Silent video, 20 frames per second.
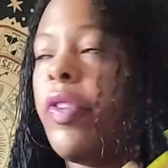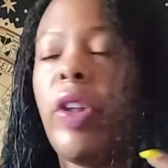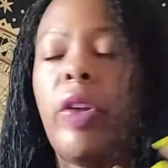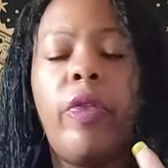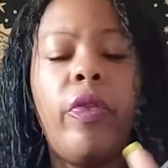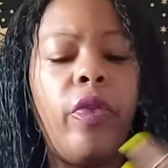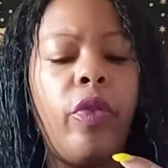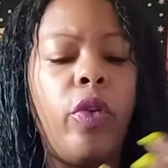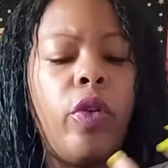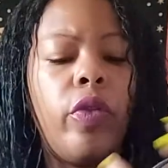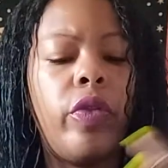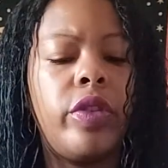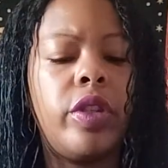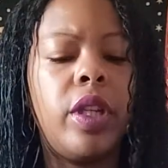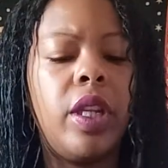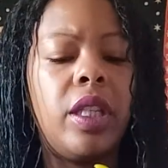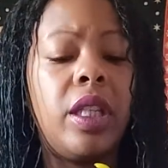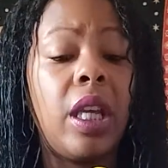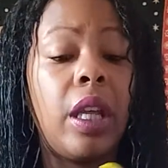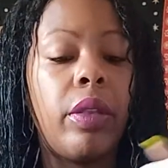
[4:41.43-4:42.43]
4th to
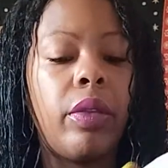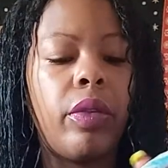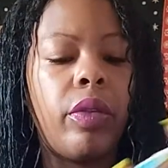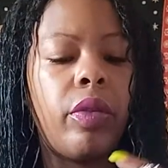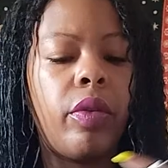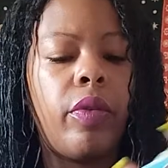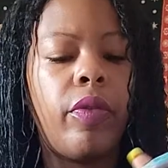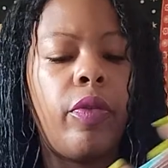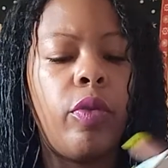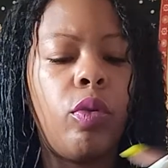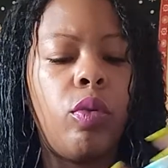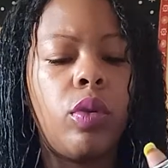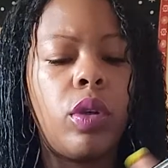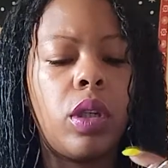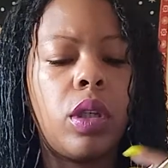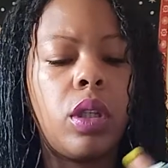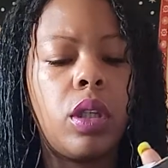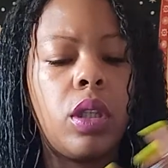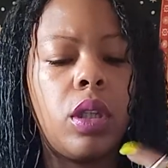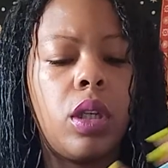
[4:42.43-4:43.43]
the 10th of
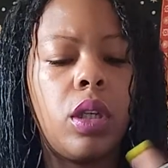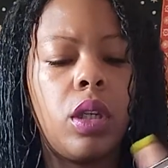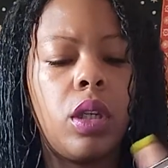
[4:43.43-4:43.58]
August.